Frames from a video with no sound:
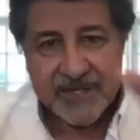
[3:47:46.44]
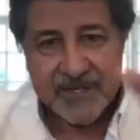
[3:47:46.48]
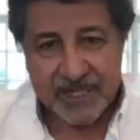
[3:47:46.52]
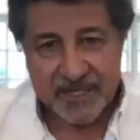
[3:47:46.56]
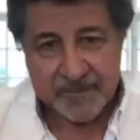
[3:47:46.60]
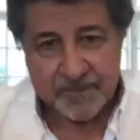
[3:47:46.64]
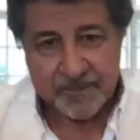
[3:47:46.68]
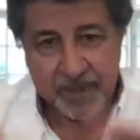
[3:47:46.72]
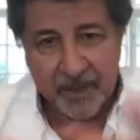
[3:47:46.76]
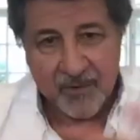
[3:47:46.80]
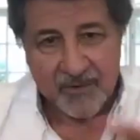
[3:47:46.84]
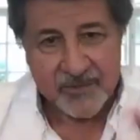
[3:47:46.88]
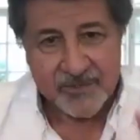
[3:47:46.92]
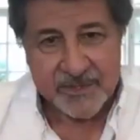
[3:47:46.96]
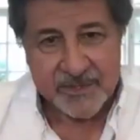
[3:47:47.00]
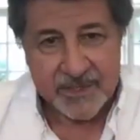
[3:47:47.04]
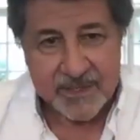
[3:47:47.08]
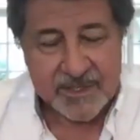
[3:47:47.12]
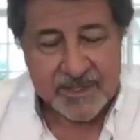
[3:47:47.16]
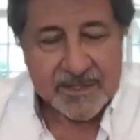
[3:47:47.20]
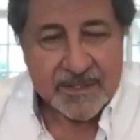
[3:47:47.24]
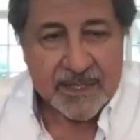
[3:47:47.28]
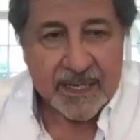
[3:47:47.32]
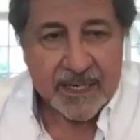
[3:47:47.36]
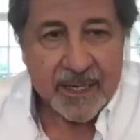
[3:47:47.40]
as postage
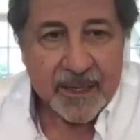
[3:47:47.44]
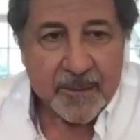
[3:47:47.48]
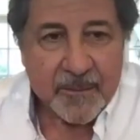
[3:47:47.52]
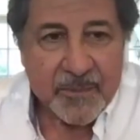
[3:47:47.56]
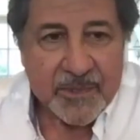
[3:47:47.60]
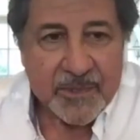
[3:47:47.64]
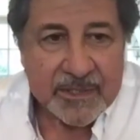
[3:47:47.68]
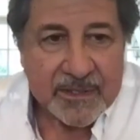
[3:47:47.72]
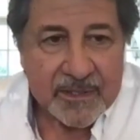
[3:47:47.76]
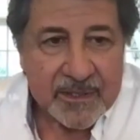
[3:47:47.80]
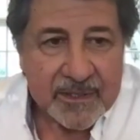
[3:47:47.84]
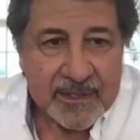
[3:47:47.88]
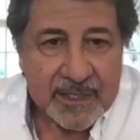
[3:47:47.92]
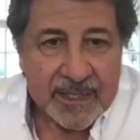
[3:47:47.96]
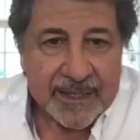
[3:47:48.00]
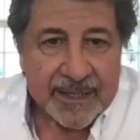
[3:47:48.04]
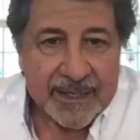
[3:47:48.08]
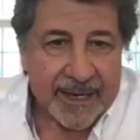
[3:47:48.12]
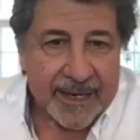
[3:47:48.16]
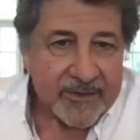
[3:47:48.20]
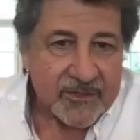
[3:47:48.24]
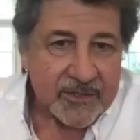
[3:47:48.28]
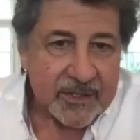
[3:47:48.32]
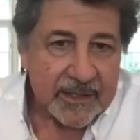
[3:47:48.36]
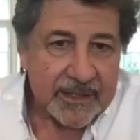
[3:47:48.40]
stamps can
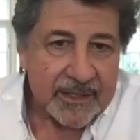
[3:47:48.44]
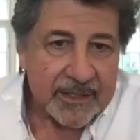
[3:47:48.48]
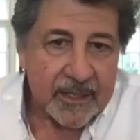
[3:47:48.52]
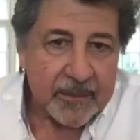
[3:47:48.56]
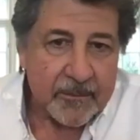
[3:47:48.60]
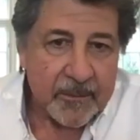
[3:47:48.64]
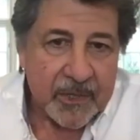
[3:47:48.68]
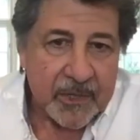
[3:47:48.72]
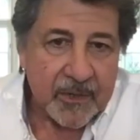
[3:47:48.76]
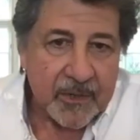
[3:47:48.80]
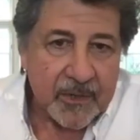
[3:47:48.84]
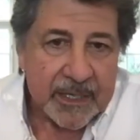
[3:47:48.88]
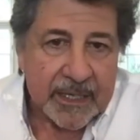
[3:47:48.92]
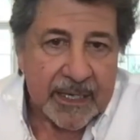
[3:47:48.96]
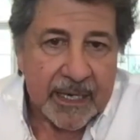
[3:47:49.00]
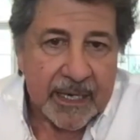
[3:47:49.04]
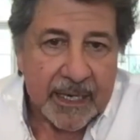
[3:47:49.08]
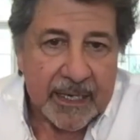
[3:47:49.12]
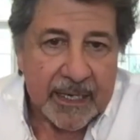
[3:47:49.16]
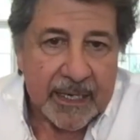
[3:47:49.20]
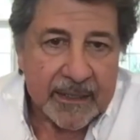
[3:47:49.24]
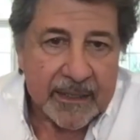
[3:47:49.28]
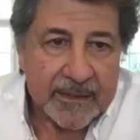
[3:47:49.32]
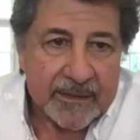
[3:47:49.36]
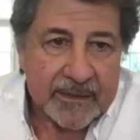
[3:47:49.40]
actually
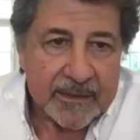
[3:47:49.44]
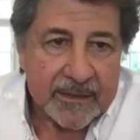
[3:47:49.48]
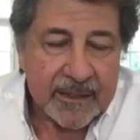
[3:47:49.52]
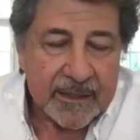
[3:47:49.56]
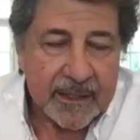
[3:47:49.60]
communicate